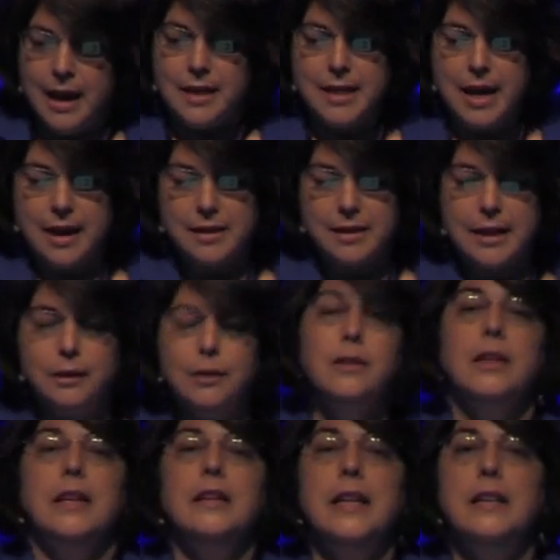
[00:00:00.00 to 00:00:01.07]
that they
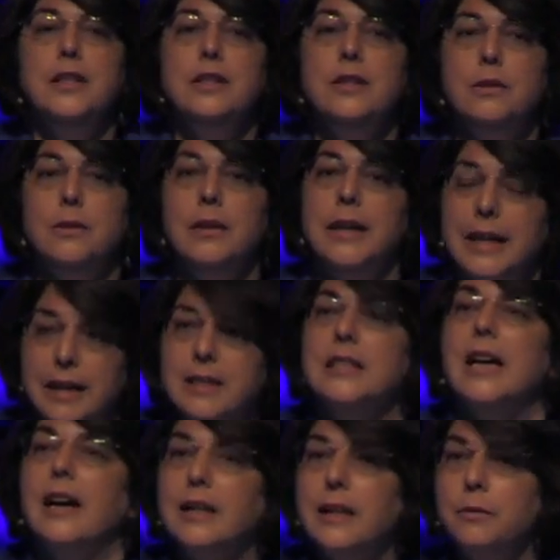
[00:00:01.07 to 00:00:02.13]
looked like they knew
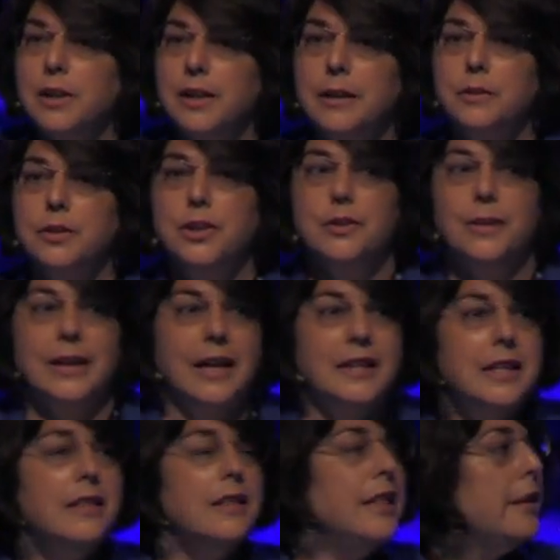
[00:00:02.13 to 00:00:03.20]
exactly what they were doing. I
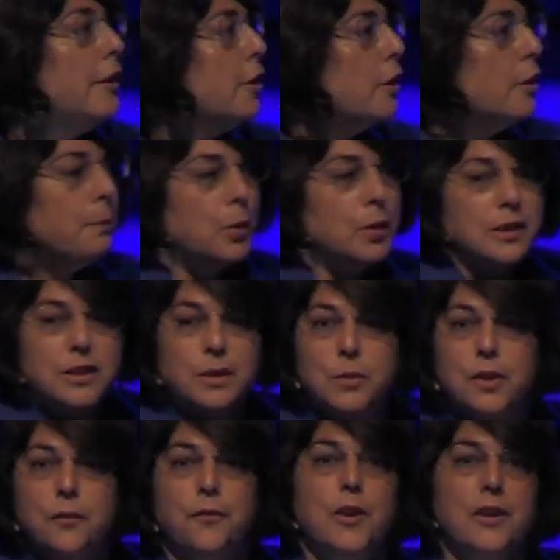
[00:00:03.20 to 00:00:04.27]
didn't think you could put
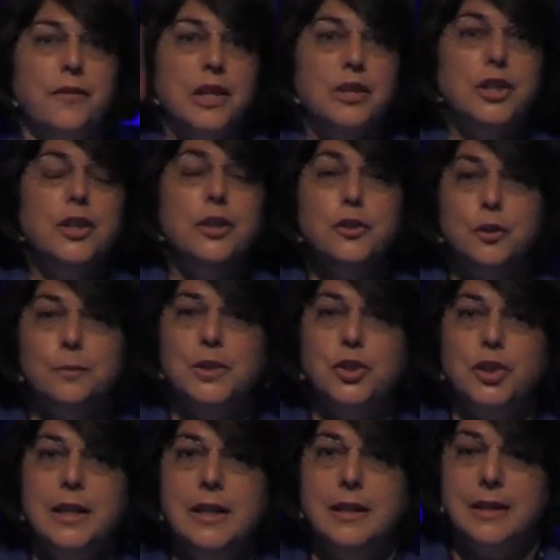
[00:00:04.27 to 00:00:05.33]
someone in front of this huge
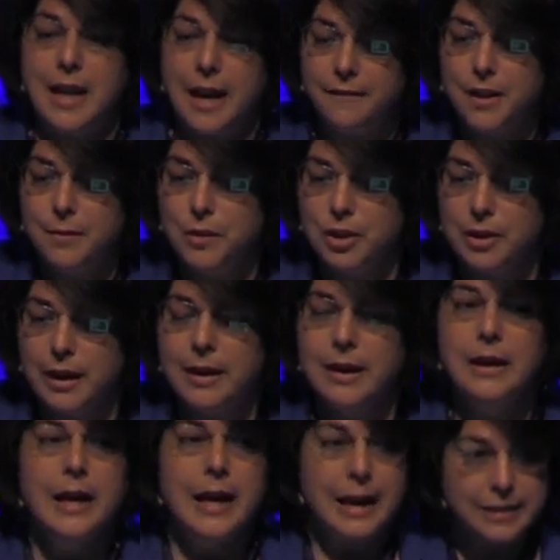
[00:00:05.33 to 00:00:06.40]
machine and have them look
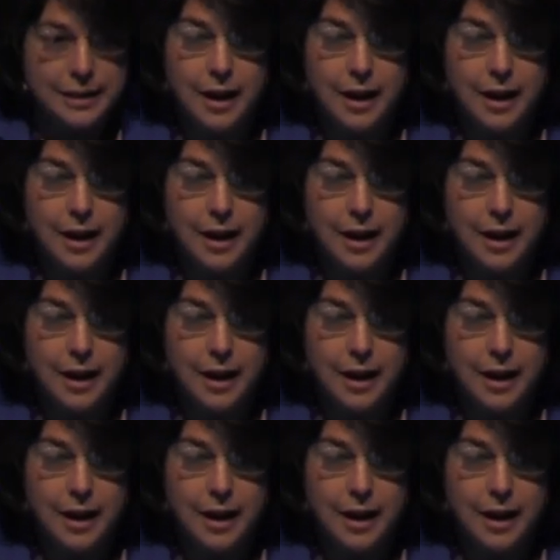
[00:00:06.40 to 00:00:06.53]
as